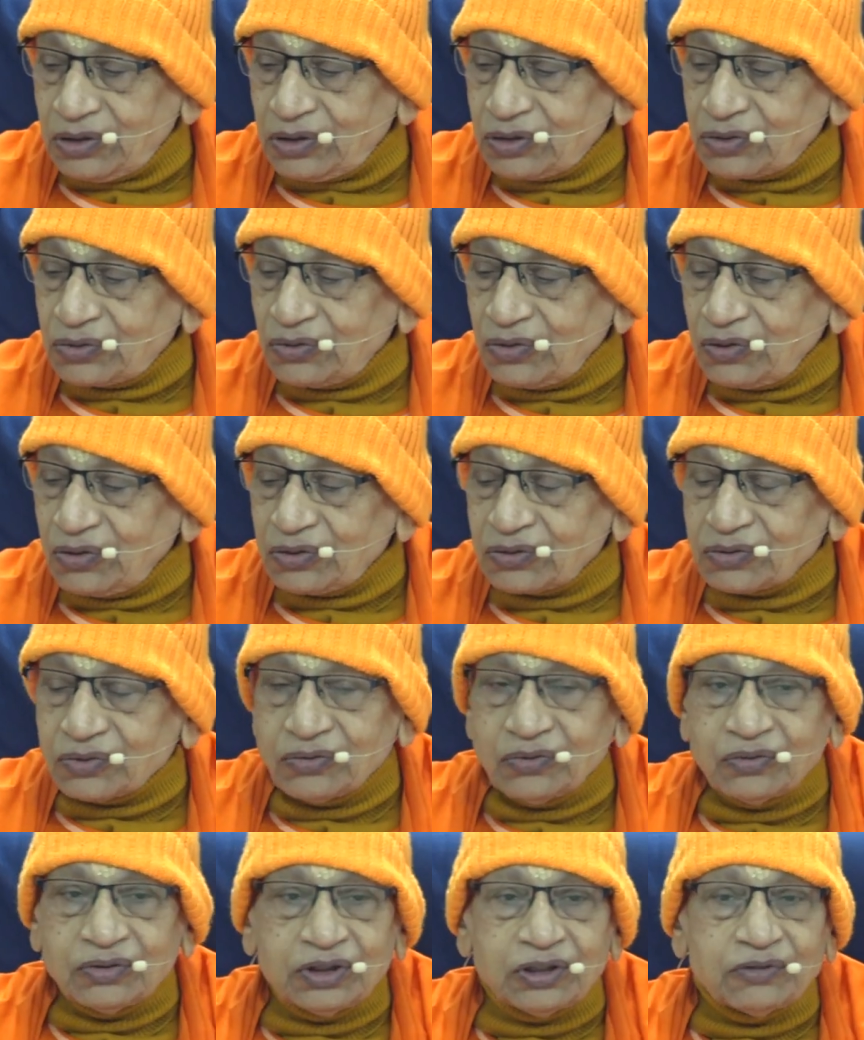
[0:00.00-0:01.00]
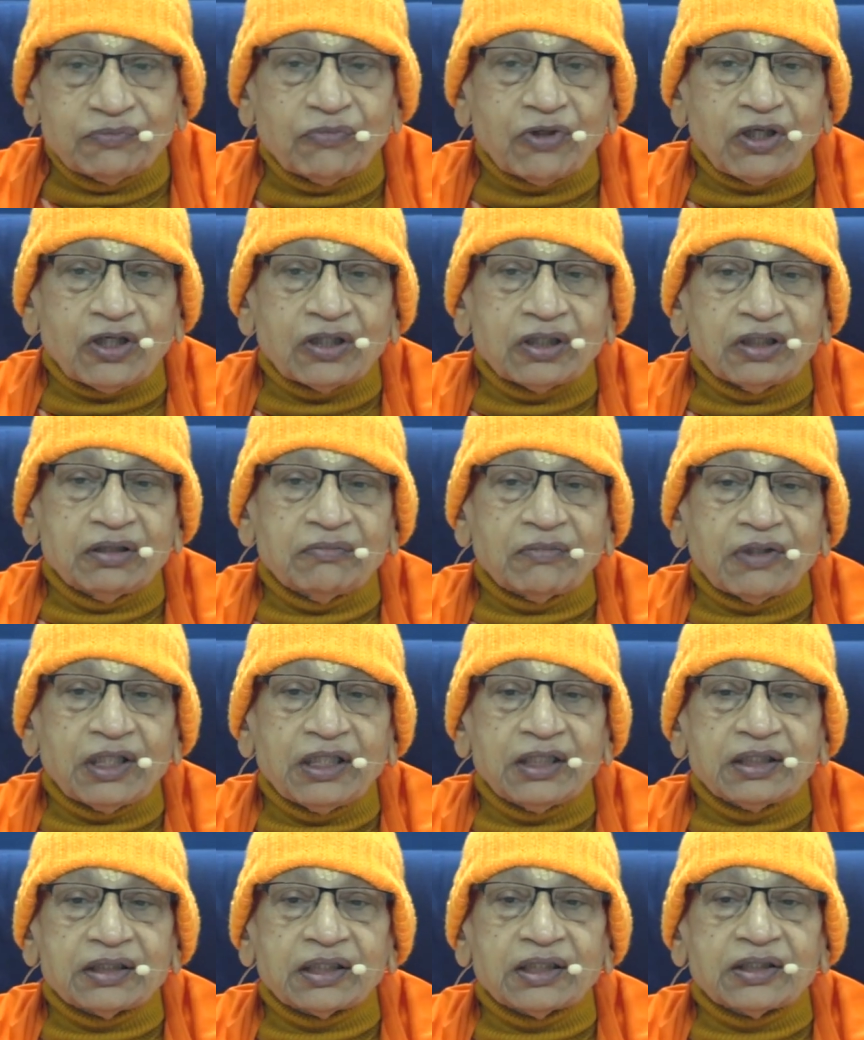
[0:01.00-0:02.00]
So also this body,
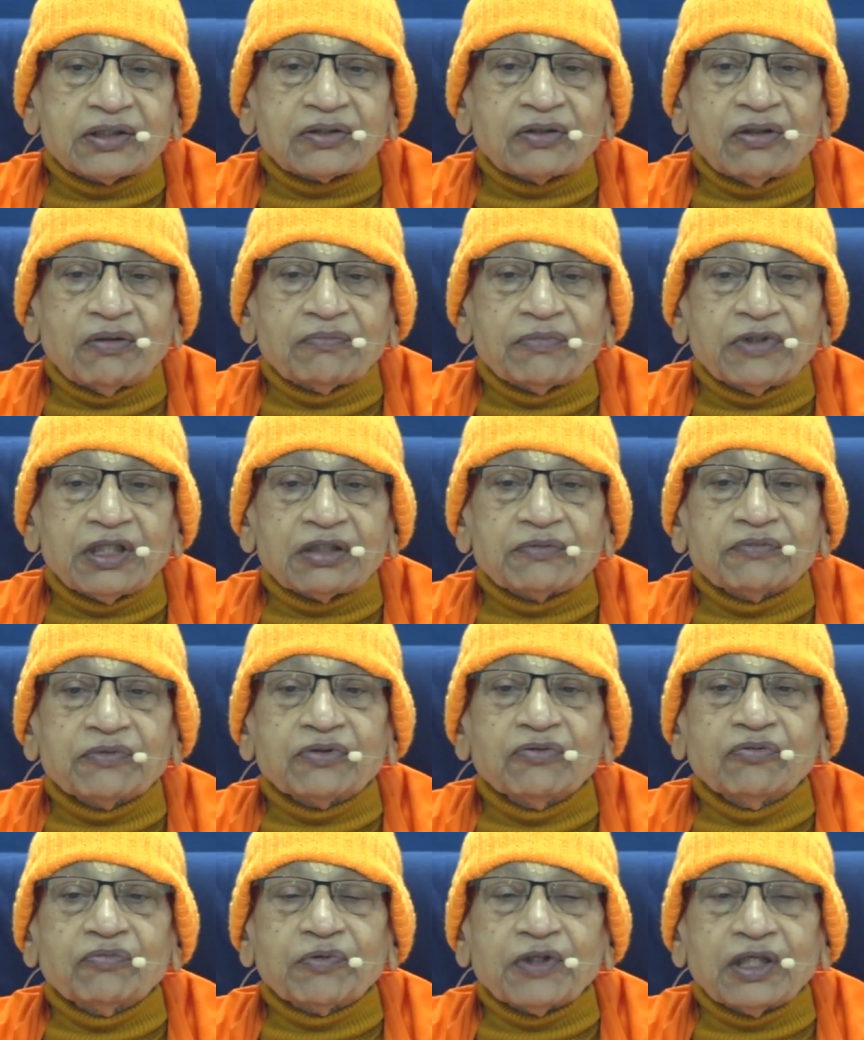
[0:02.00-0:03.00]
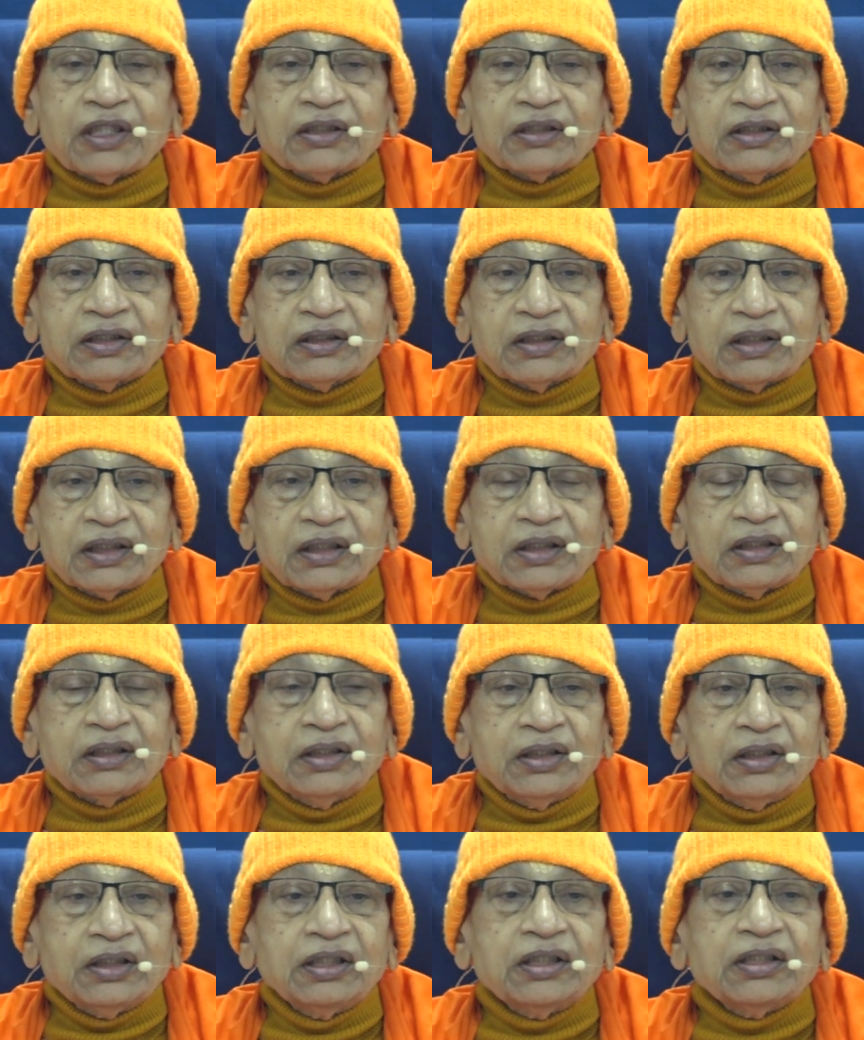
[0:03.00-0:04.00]
mind, sense complex becomes upadhi, that
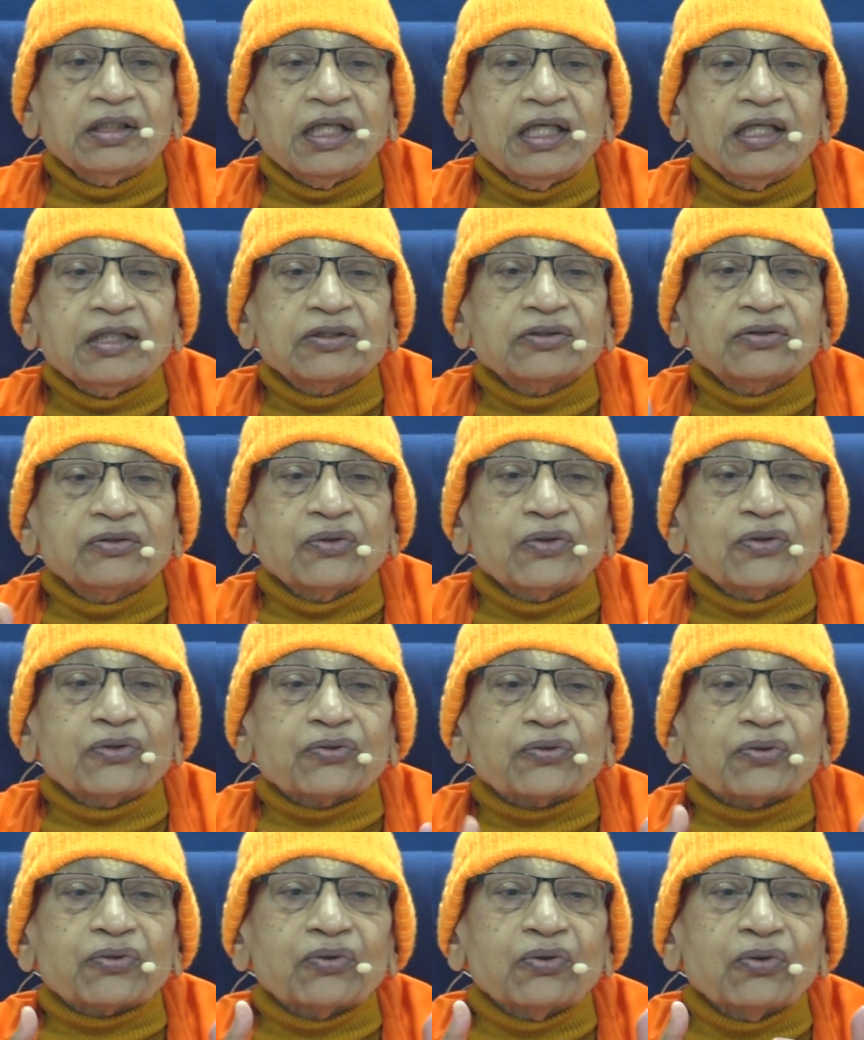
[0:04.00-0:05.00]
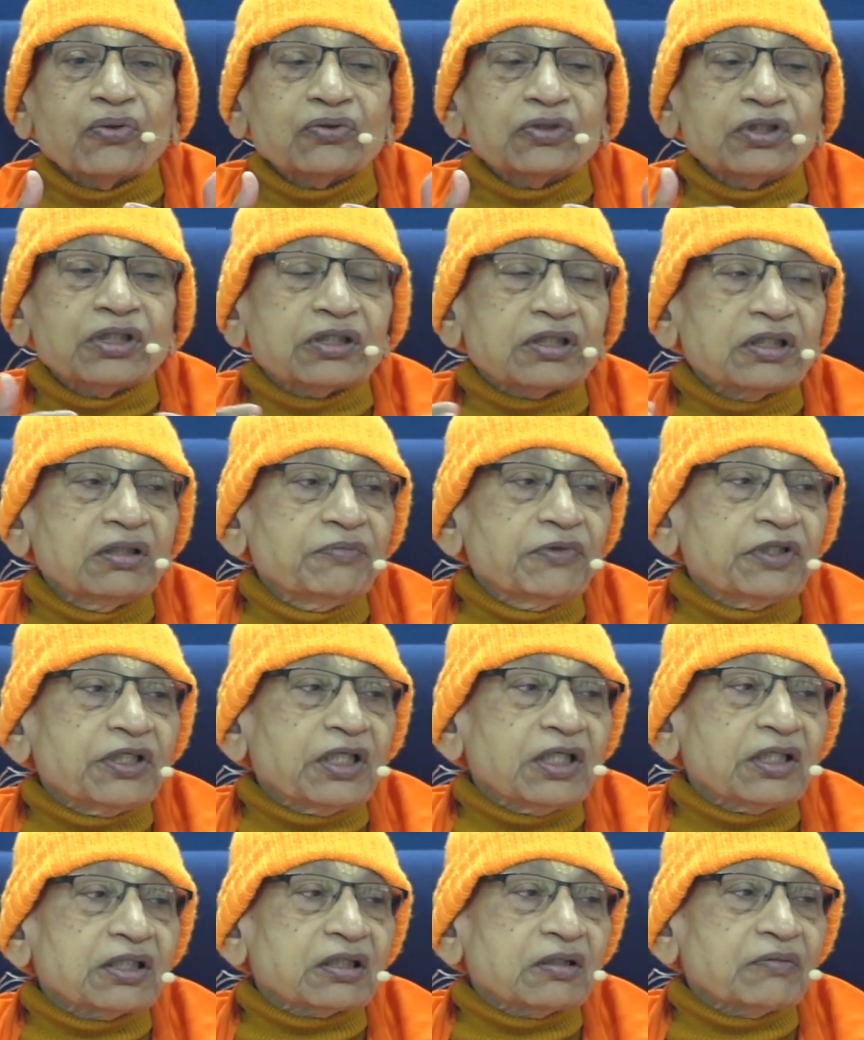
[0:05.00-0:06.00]
it as though through this
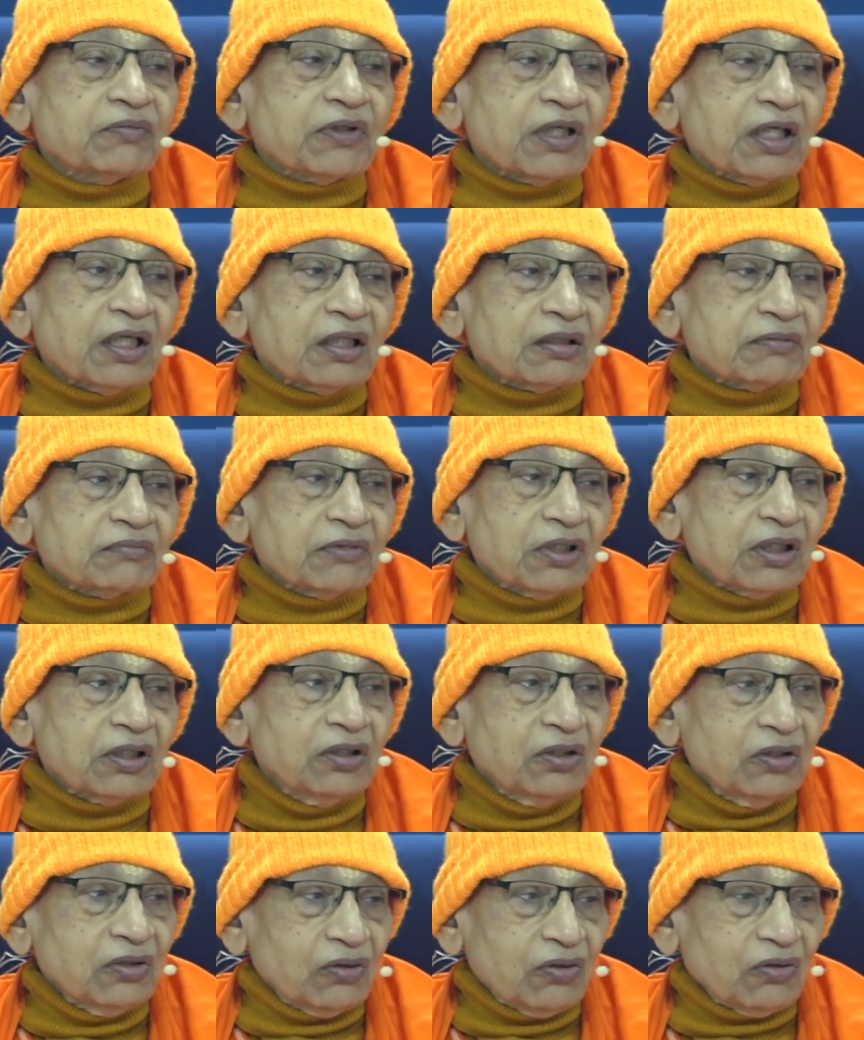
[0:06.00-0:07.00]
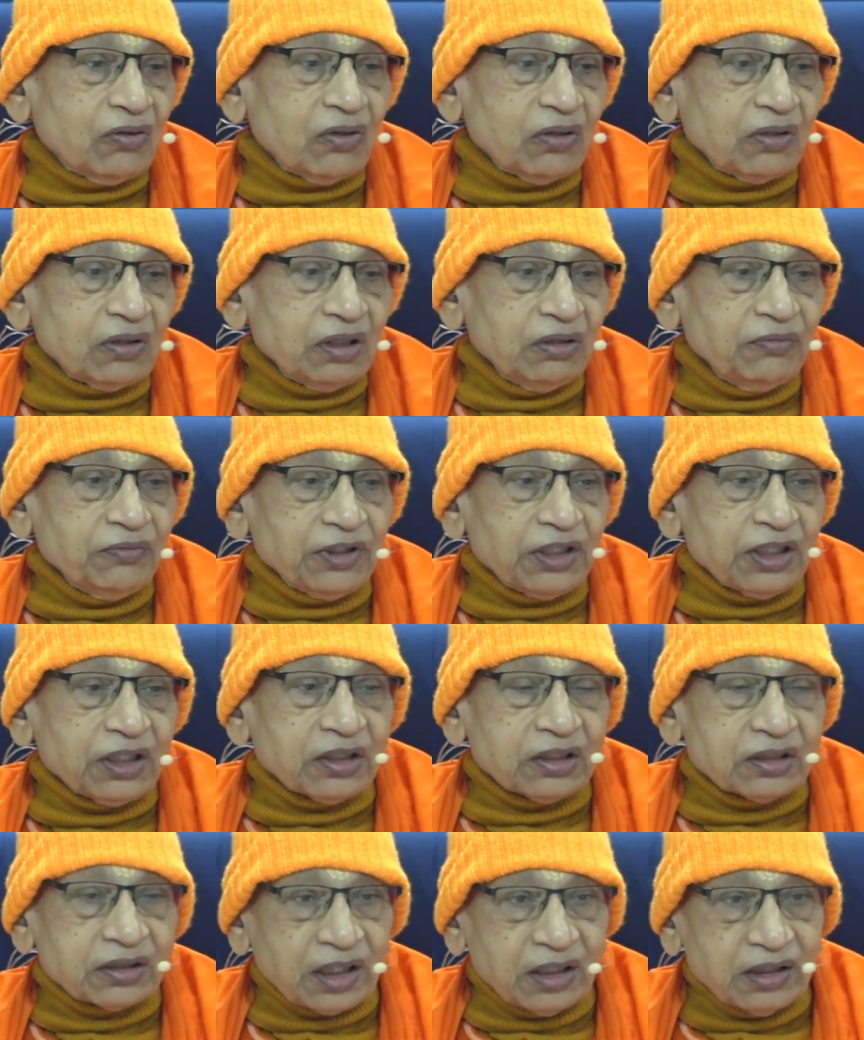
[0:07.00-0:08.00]
limitation of Atma or
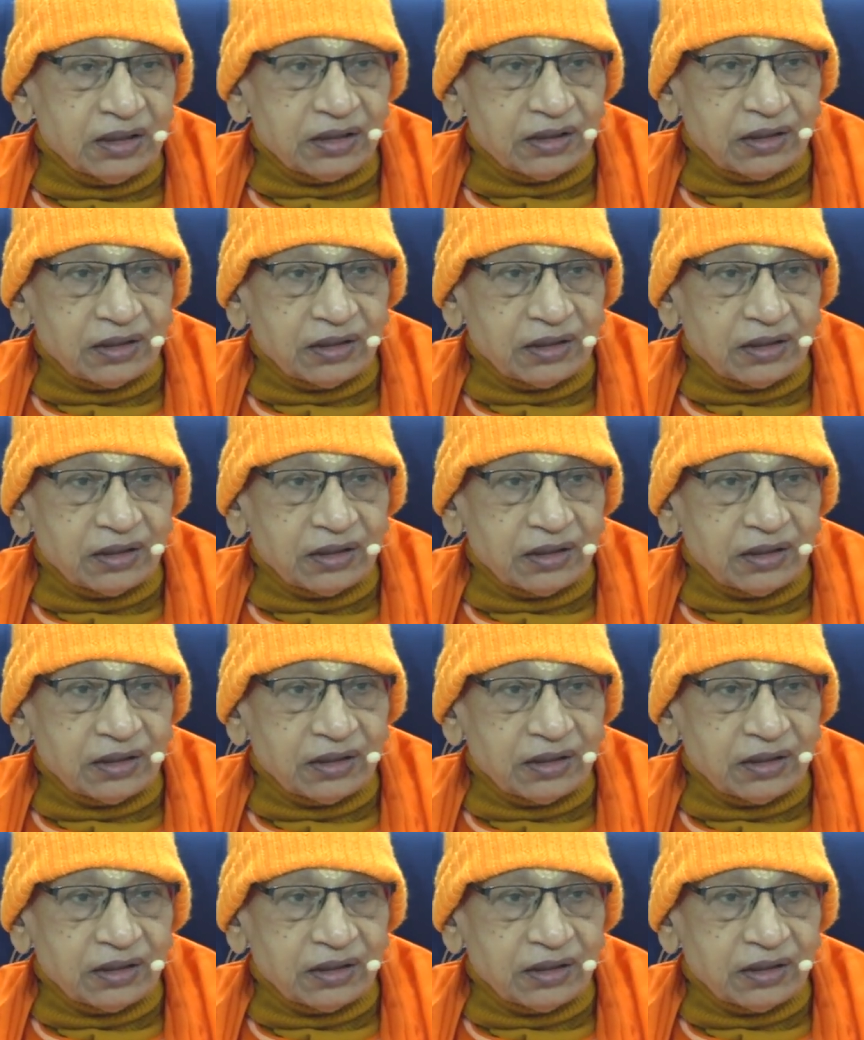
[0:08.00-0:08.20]
limitation science